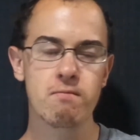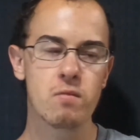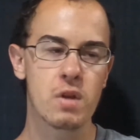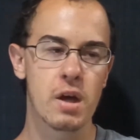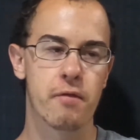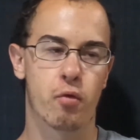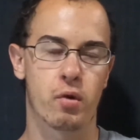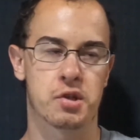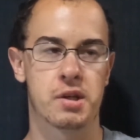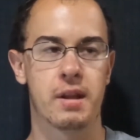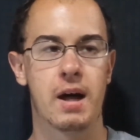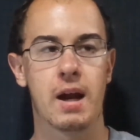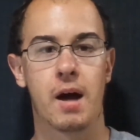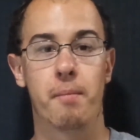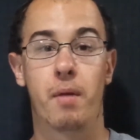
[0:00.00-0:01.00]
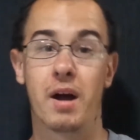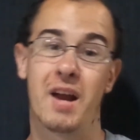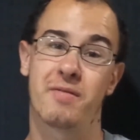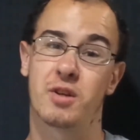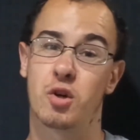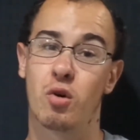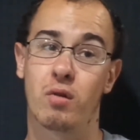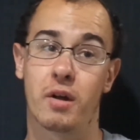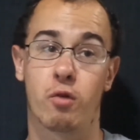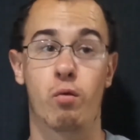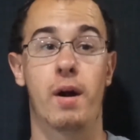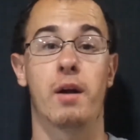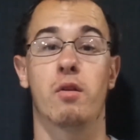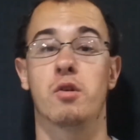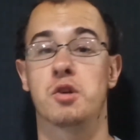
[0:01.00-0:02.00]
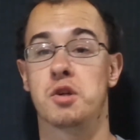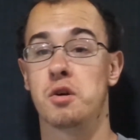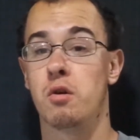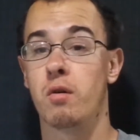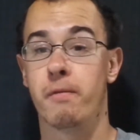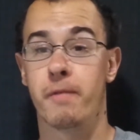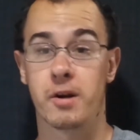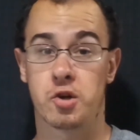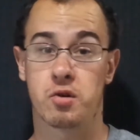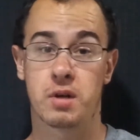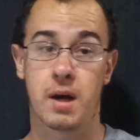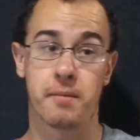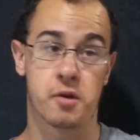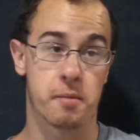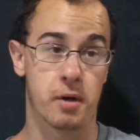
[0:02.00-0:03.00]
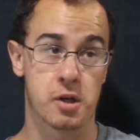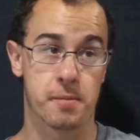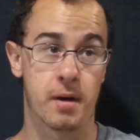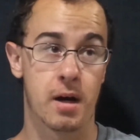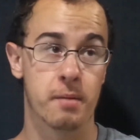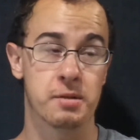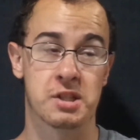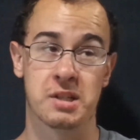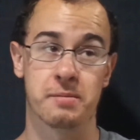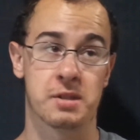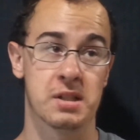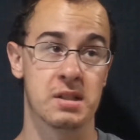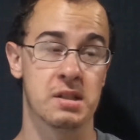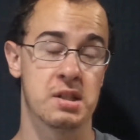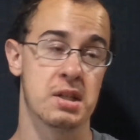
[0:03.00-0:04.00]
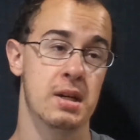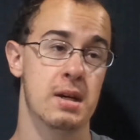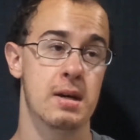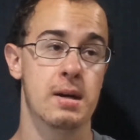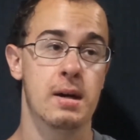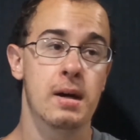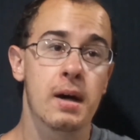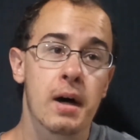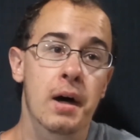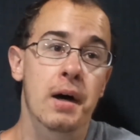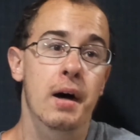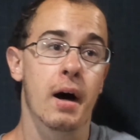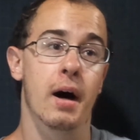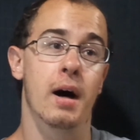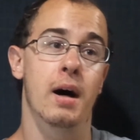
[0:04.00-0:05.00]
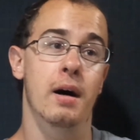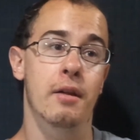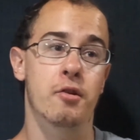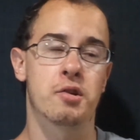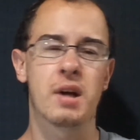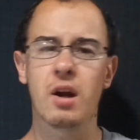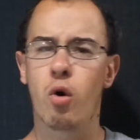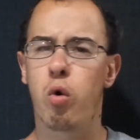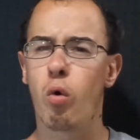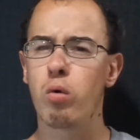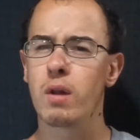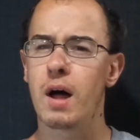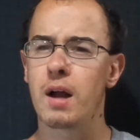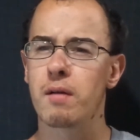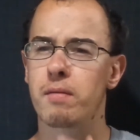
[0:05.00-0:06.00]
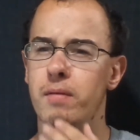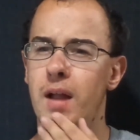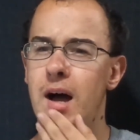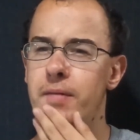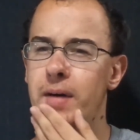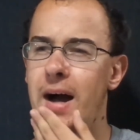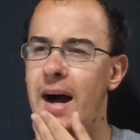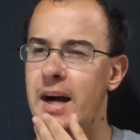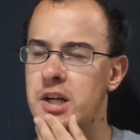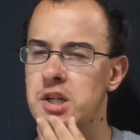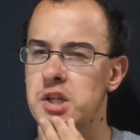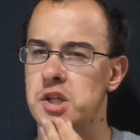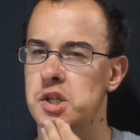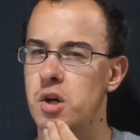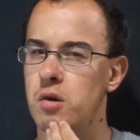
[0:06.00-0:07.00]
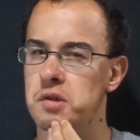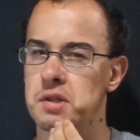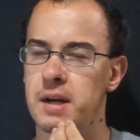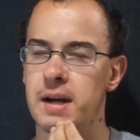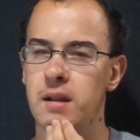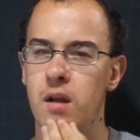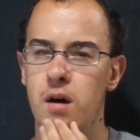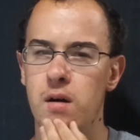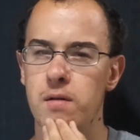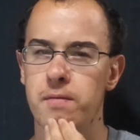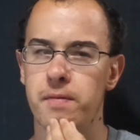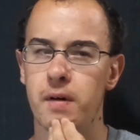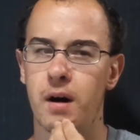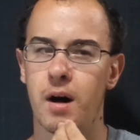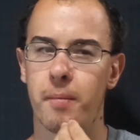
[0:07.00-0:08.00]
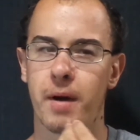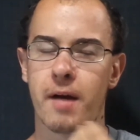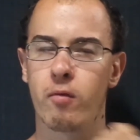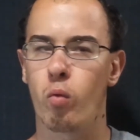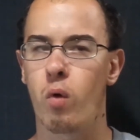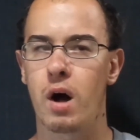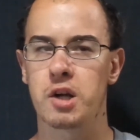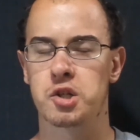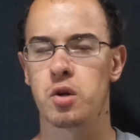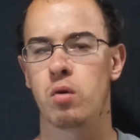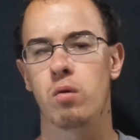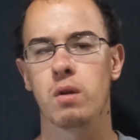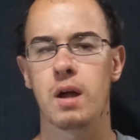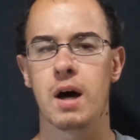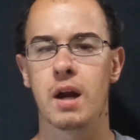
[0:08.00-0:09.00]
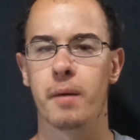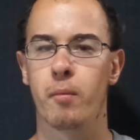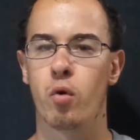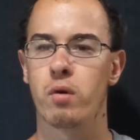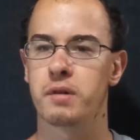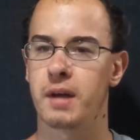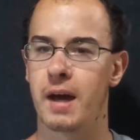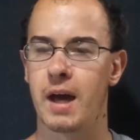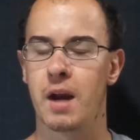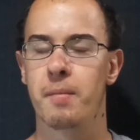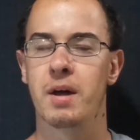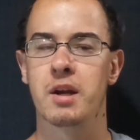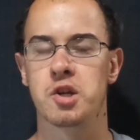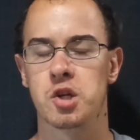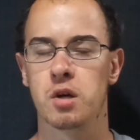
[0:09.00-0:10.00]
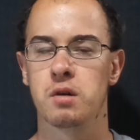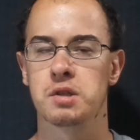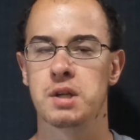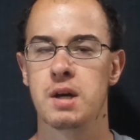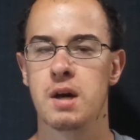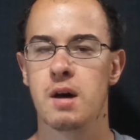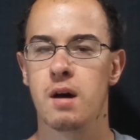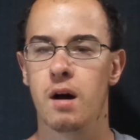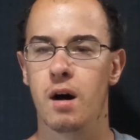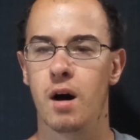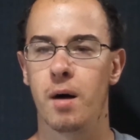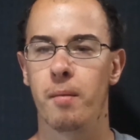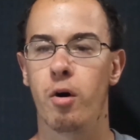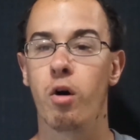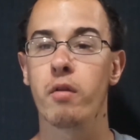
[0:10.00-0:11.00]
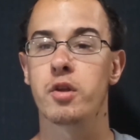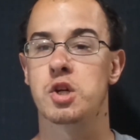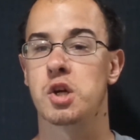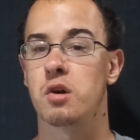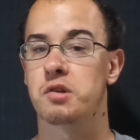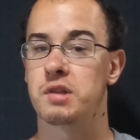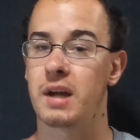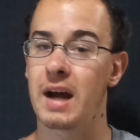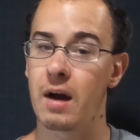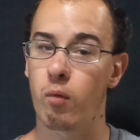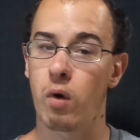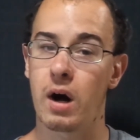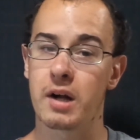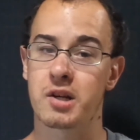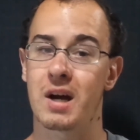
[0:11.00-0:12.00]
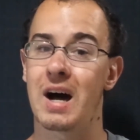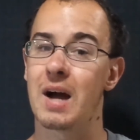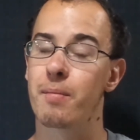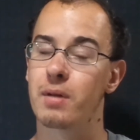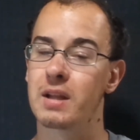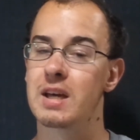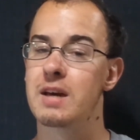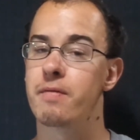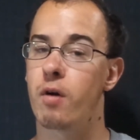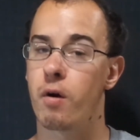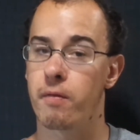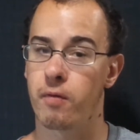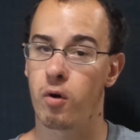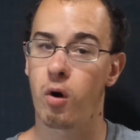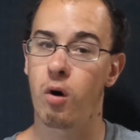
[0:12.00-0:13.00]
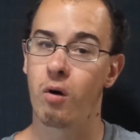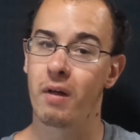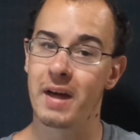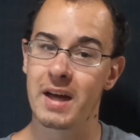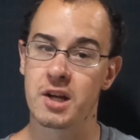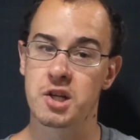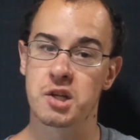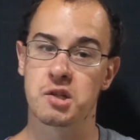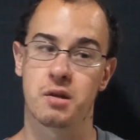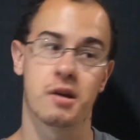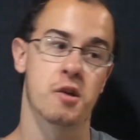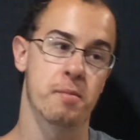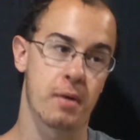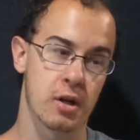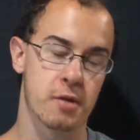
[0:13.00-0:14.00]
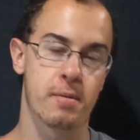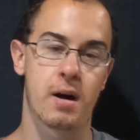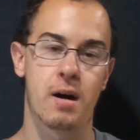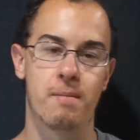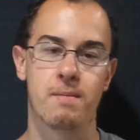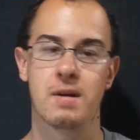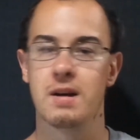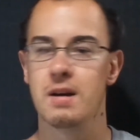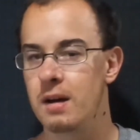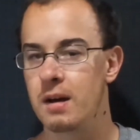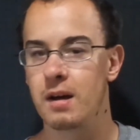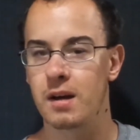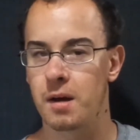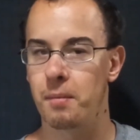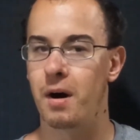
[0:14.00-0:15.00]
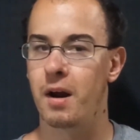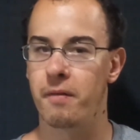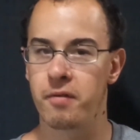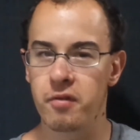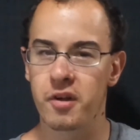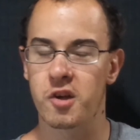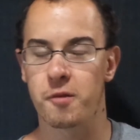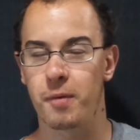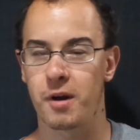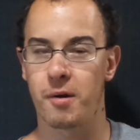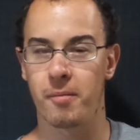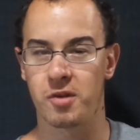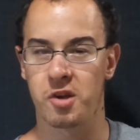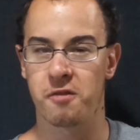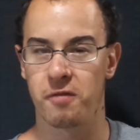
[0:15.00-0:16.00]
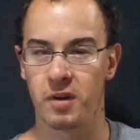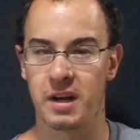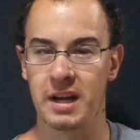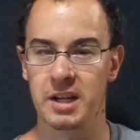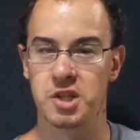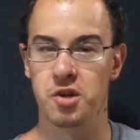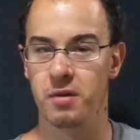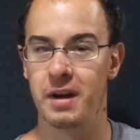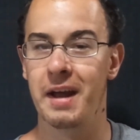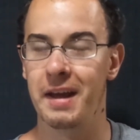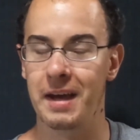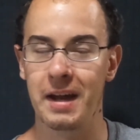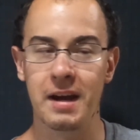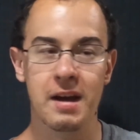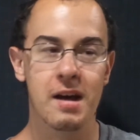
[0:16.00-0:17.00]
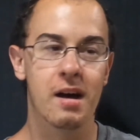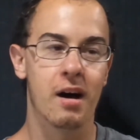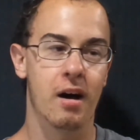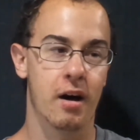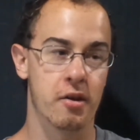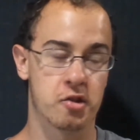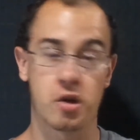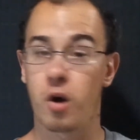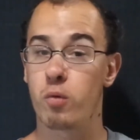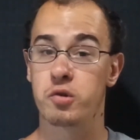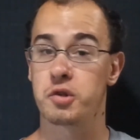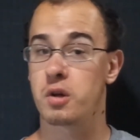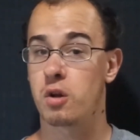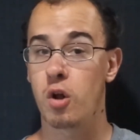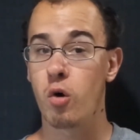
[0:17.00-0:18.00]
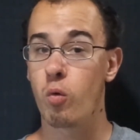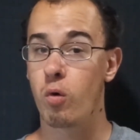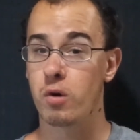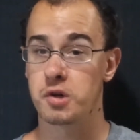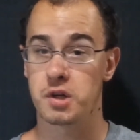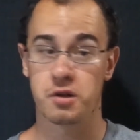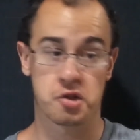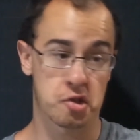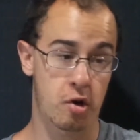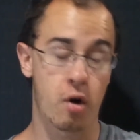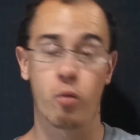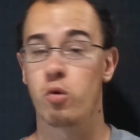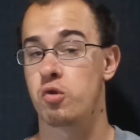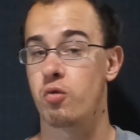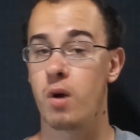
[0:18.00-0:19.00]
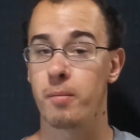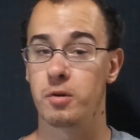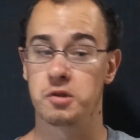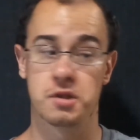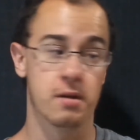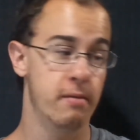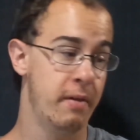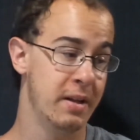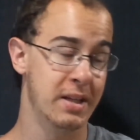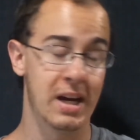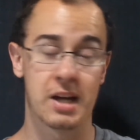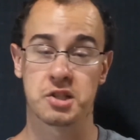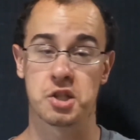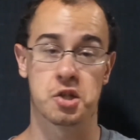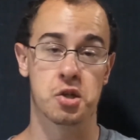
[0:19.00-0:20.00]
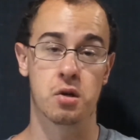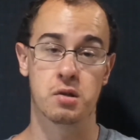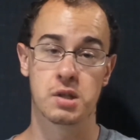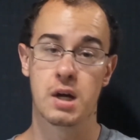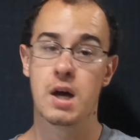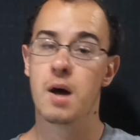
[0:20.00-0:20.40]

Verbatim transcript: If you want to say that, I might have to go like regular show, Adventure Time, SpongeBob, Simpsons. Uh, there's not a whole lot of live action shows that I love. Um, I haven't watched a whole lot. I'm more into animated shows. Um, all the shows that I watch, I believe, are for all ages, like SpongeBob. Come on, if you think SpongeBob's is for kids, you're an idiot. Uh, Star Wars The Clone Wars and Star Wars Rebels, fantastic shows.